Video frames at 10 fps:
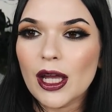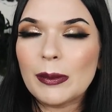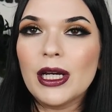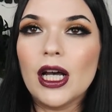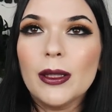
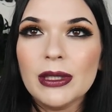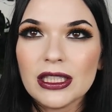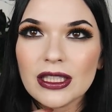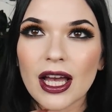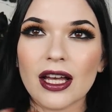I'm
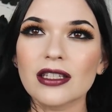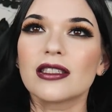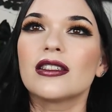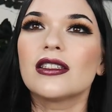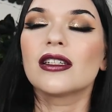
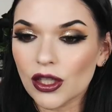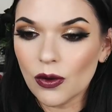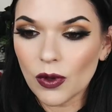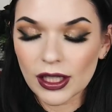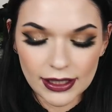obsessed.
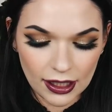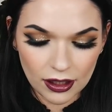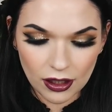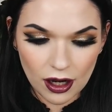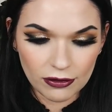Don't want to
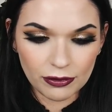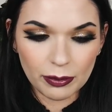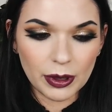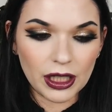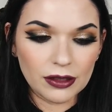take it off,
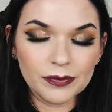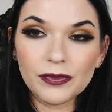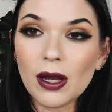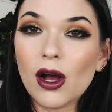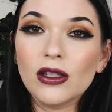but
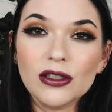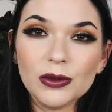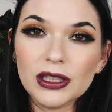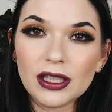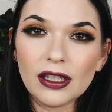also
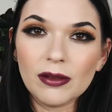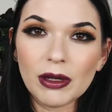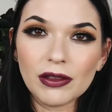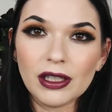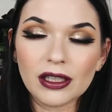excited
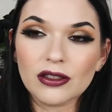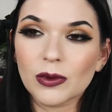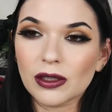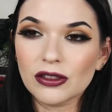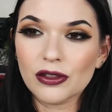about the next
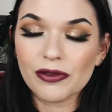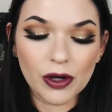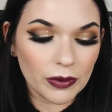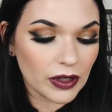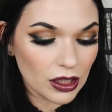one. So
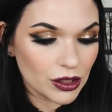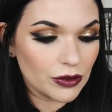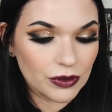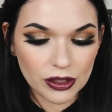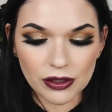far we've got
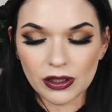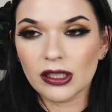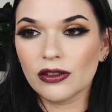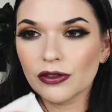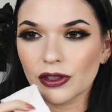two for two.
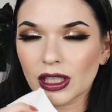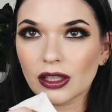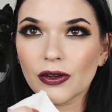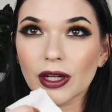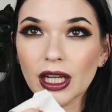These are
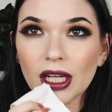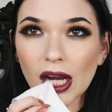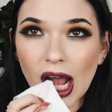freaking great.